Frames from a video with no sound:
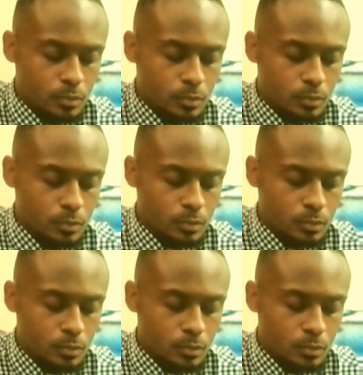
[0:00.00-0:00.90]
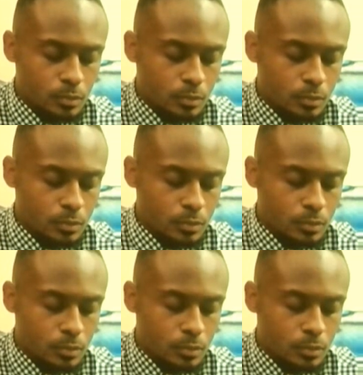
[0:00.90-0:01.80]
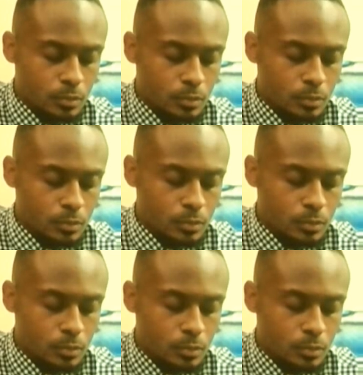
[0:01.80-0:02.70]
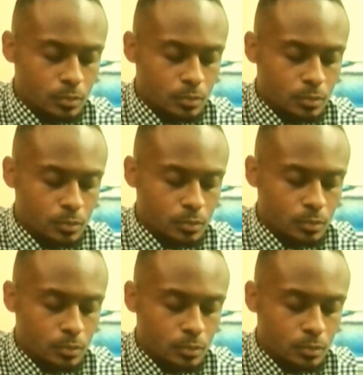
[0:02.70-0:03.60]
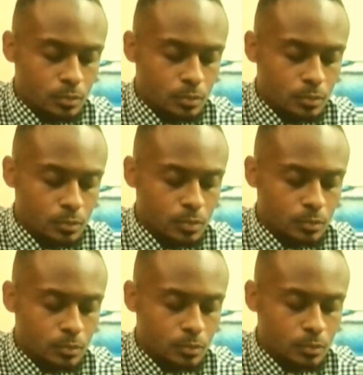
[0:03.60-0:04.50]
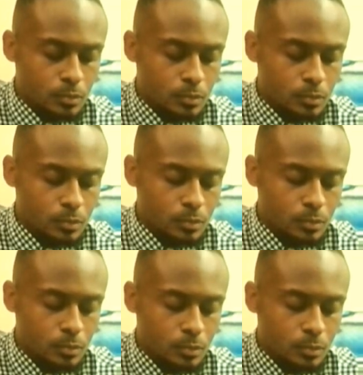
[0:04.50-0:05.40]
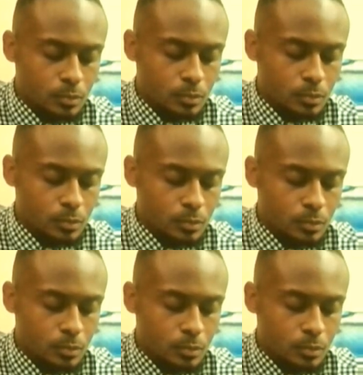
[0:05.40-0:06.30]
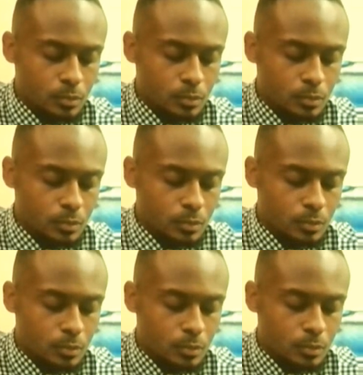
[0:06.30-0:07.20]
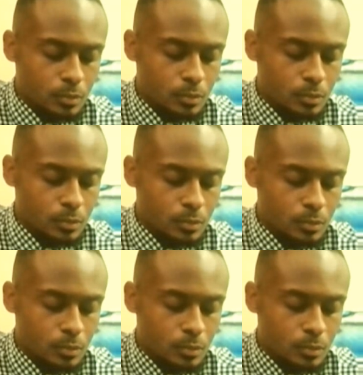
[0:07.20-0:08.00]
This person isn't speaking.